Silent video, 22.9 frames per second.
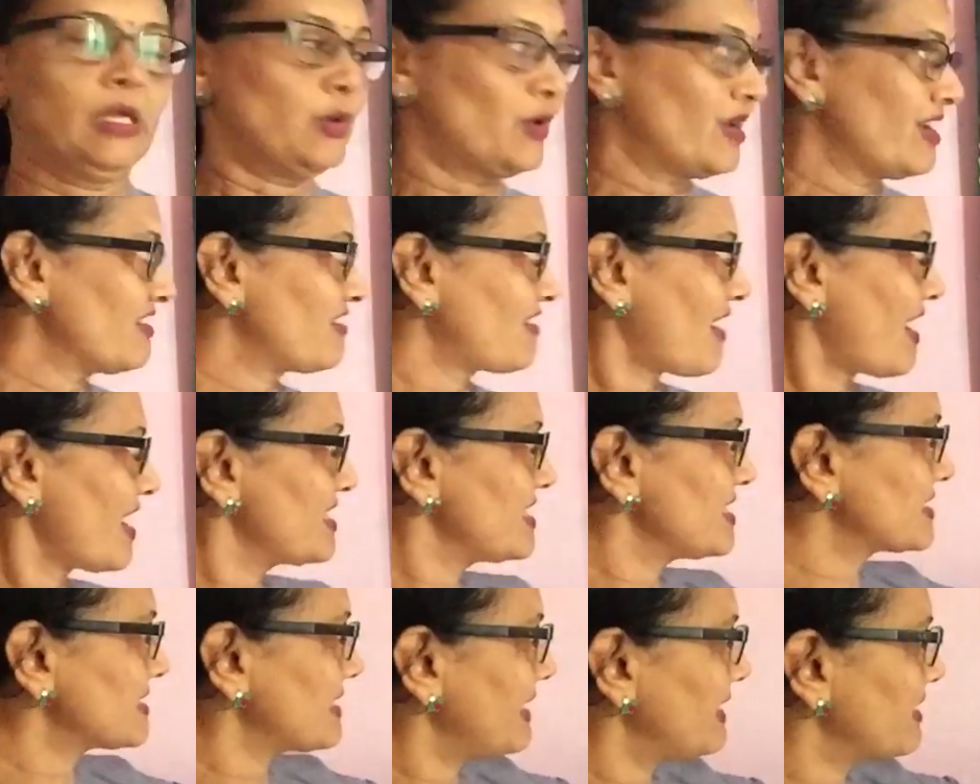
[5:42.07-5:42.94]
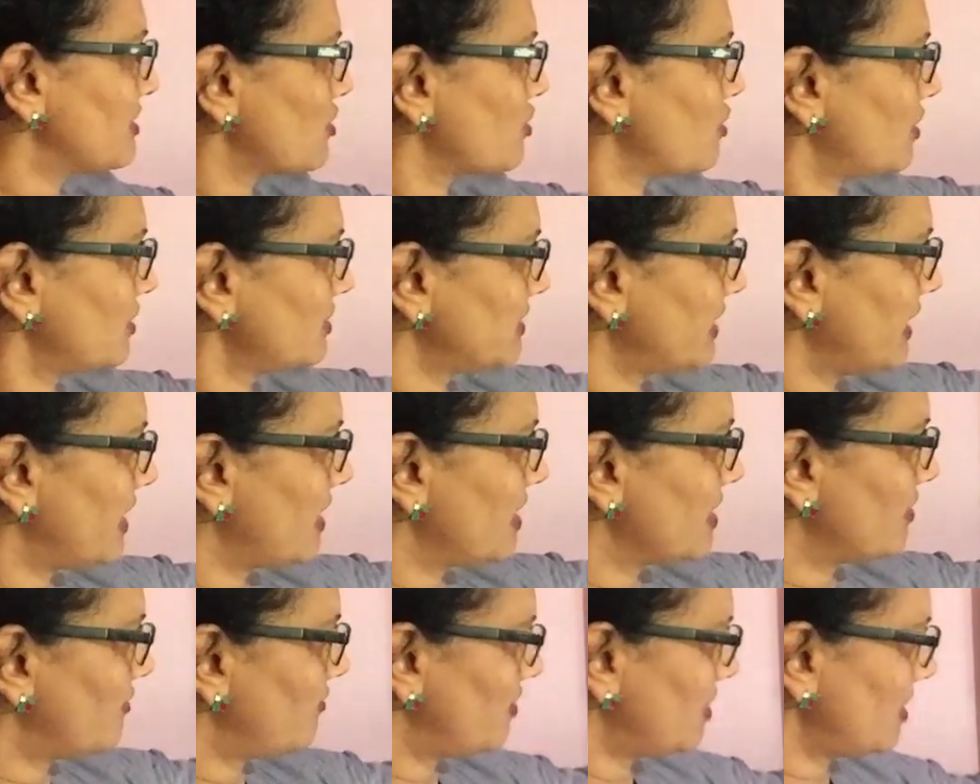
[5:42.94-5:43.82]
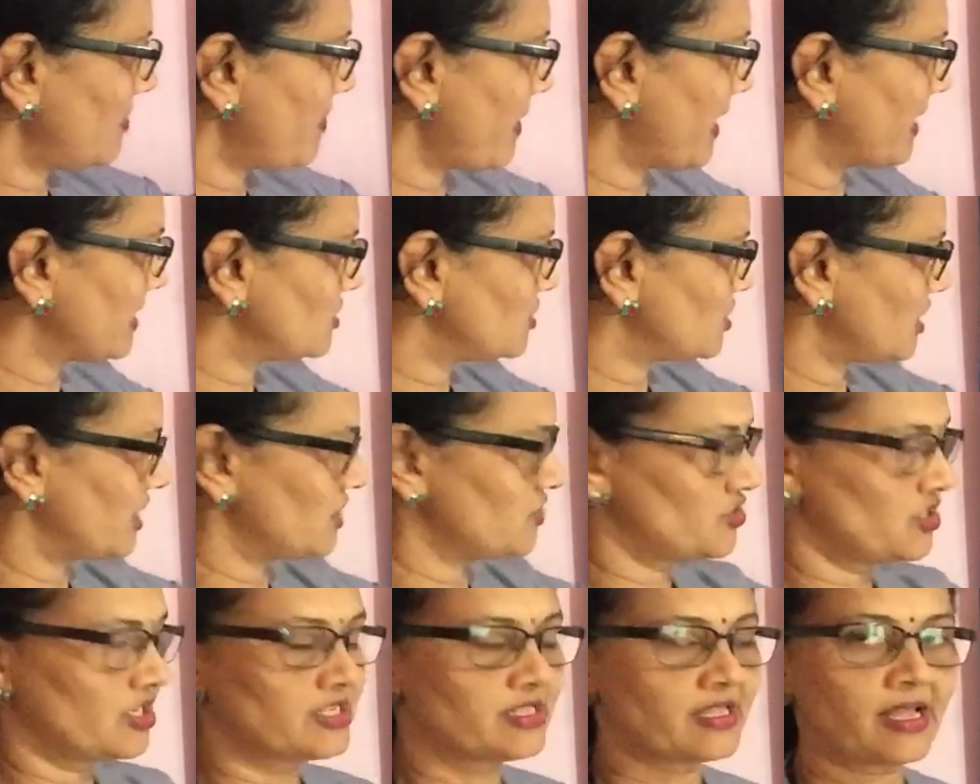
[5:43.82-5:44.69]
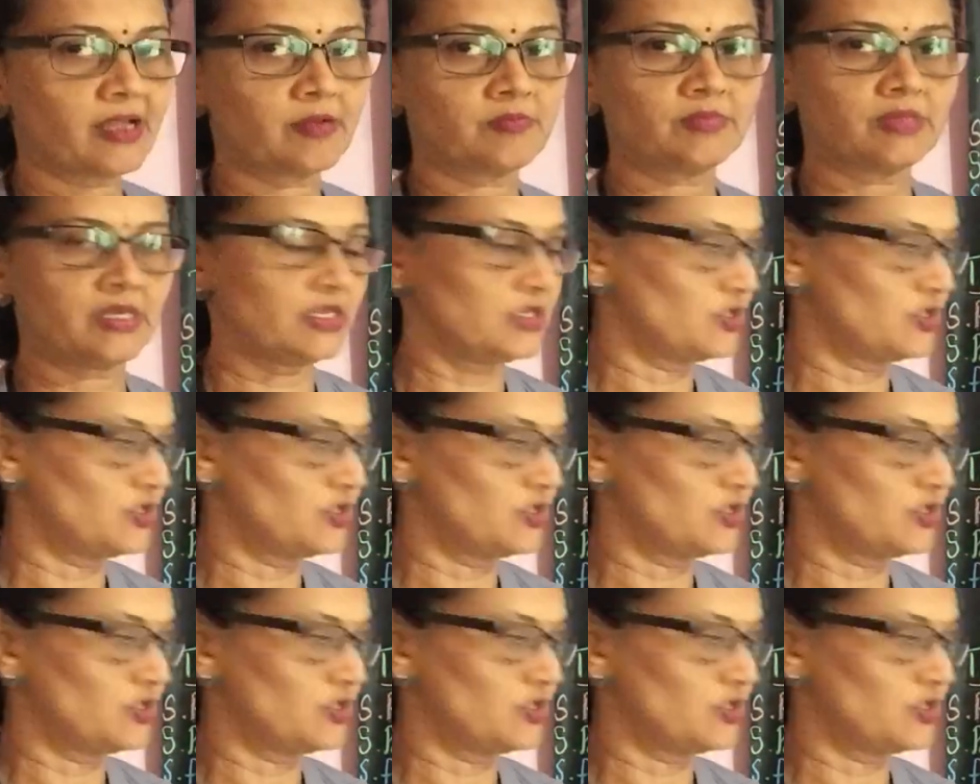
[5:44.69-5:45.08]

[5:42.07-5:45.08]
You can try this later on, taking a verb and changing them